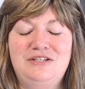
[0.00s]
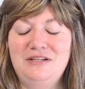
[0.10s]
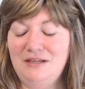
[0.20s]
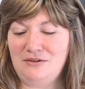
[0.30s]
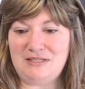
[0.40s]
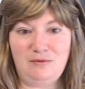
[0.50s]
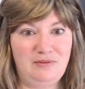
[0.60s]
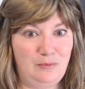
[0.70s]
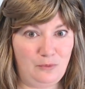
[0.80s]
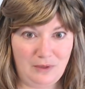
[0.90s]
you know, some of
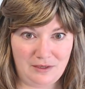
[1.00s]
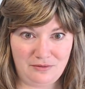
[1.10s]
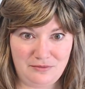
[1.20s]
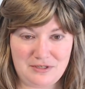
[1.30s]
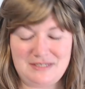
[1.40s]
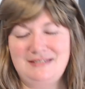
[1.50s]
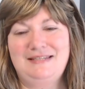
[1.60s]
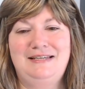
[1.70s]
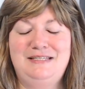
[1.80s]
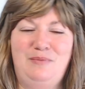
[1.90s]
them are wonderful verses
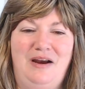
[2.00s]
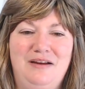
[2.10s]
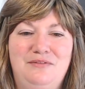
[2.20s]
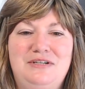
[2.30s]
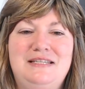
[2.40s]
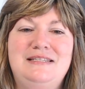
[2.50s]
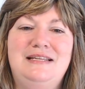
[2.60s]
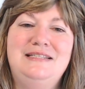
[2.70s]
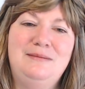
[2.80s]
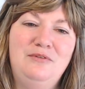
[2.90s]
and inspiring verses,
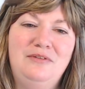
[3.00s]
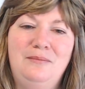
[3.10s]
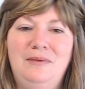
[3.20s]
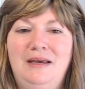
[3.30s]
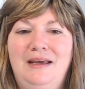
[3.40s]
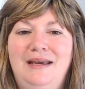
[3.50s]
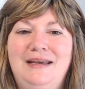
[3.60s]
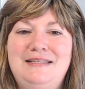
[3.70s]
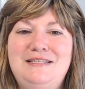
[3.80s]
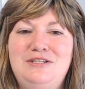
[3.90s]
and some of them,
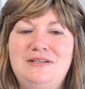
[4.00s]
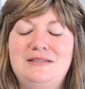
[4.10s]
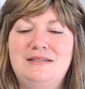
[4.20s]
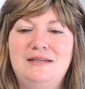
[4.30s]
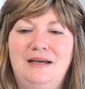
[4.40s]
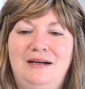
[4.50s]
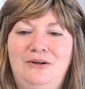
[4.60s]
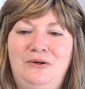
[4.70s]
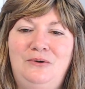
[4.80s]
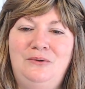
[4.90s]
it's just,
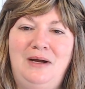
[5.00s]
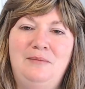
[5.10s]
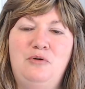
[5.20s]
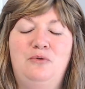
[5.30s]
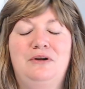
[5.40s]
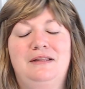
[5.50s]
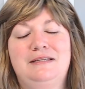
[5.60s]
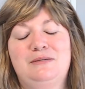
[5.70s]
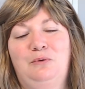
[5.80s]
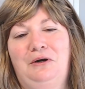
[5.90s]
oh, I'm a
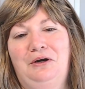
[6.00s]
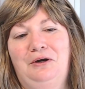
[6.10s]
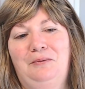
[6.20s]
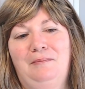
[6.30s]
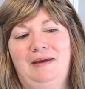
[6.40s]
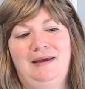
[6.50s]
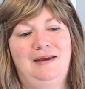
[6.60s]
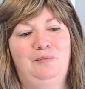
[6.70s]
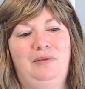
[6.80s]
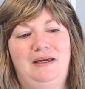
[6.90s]
worthless worm,
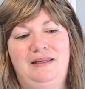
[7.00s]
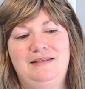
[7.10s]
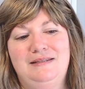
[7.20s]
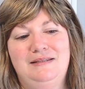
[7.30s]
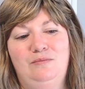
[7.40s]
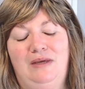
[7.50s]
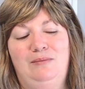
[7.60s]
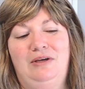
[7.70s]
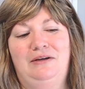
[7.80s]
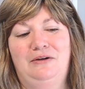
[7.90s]
but
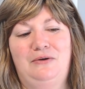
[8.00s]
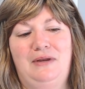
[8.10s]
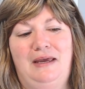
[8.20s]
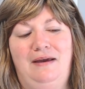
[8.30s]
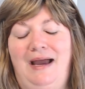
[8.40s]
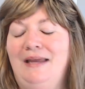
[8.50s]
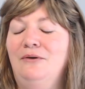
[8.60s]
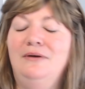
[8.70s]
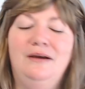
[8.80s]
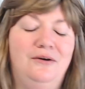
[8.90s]
maybe I'll go to hell. I
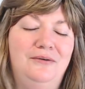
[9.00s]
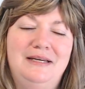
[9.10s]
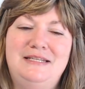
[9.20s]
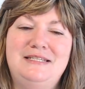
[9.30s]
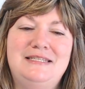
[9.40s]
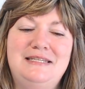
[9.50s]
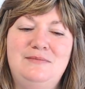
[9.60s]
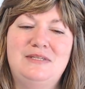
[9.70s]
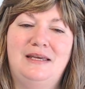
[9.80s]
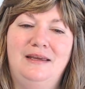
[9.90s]
don't know. It just
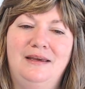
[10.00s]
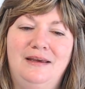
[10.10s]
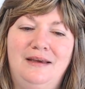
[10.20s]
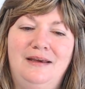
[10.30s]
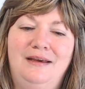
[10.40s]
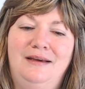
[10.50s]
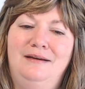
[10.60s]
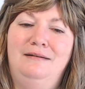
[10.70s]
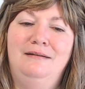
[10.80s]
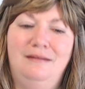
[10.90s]
seems like,
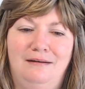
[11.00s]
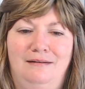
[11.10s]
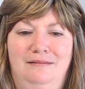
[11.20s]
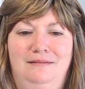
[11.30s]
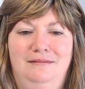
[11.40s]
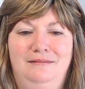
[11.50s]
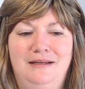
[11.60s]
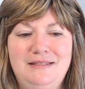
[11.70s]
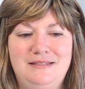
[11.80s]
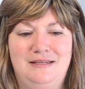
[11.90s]
oh,
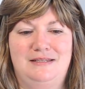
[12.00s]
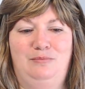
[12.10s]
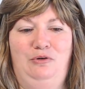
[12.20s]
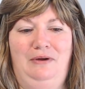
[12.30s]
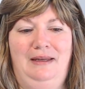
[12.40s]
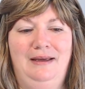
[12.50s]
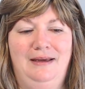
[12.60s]
that's disappointing.